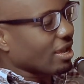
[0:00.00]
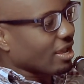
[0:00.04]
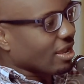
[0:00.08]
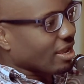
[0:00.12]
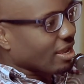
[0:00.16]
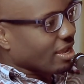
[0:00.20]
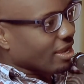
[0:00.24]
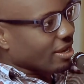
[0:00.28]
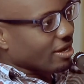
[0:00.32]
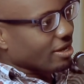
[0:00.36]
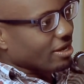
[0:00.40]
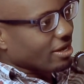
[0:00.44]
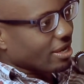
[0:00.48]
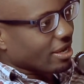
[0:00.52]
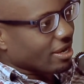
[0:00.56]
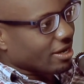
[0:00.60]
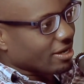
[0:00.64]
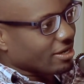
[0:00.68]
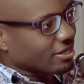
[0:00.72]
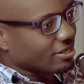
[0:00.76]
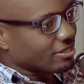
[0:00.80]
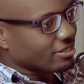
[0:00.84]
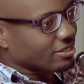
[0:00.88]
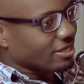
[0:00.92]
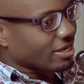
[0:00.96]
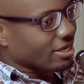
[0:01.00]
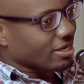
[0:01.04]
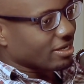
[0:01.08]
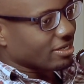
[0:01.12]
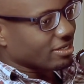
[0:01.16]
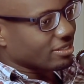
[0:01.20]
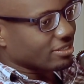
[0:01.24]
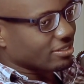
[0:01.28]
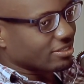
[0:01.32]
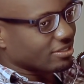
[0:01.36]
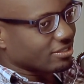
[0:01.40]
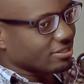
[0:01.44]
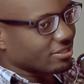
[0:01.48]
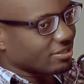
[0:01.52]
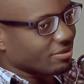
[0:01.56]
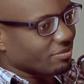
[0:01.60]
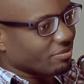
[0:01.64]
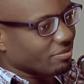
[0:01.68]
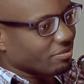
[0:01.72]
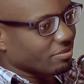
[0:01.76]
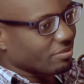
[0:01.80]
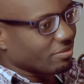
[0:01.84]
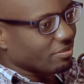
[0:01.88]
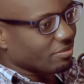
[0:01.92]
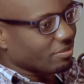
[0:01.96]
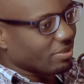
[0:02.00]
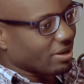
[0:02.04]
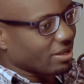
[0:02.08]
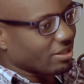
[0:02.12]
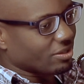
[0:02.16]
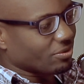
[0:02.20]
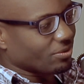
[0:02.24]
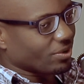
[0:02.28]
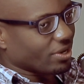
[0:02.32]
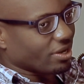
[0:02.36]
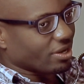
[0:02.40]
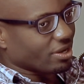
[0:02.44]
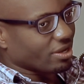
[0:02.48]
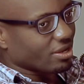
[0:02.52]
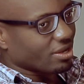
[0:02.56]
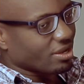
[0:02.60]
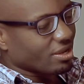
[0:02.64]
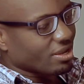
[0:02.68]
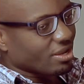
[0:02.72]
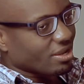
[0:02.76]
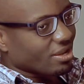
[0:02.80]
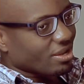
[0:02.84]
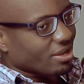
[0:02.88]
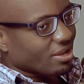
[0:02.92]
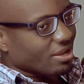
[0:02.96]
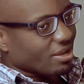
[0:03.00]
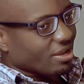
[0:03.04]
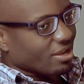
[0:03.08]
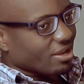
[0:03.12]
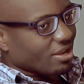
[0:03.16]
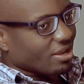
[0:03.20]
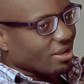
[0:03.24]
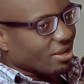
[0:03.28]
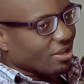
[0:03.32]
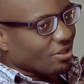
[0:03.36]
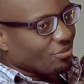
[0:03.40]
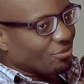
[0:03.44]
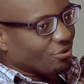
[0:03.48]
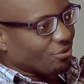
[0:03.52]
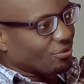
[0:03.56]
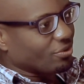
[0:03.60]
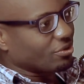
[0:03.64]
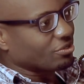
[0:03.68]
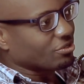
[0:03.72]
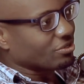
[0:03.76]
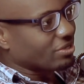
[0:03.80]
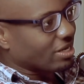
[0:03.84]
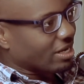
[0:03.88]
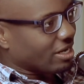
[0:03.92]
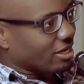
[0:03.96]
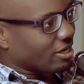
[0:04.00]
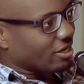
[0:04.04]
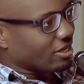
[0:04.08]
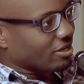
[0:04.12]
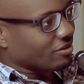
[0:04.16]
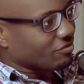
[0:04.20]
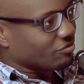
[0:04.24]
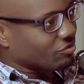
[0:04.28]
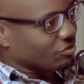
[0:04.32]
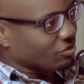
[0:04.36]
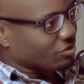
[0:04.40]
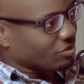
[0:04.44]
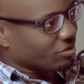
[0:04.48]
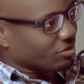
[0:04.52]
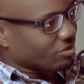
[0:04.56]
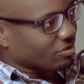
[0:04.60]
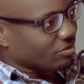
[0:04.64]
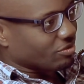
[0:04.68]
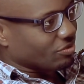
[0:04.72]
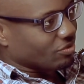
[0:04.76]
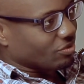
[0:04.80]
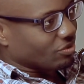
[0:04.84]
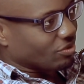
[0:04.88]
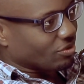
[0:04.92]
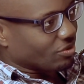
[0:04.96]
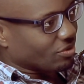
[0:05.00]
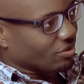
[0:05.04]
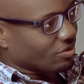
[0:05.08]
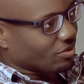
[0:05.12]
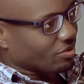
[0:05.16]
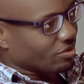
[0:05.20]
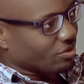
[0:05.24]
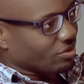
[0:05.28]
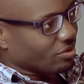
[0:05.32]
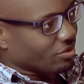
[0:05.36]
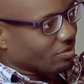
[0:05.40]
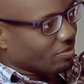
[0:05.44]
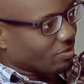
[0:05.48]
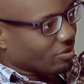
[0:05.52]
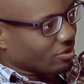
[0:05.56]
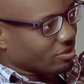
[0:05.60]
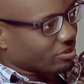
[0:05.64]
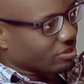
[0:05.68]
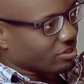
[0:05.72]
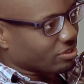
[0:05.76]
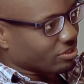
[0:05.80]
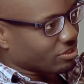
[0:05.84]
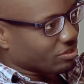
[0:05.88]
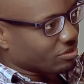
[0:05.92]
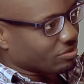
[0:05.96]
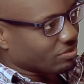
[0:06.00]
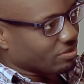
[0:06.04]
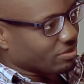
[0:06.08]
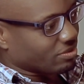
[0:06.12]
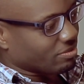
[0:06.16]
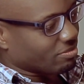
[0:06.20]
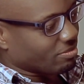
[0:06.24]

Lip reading: And by the way, the reason I loved your podcast with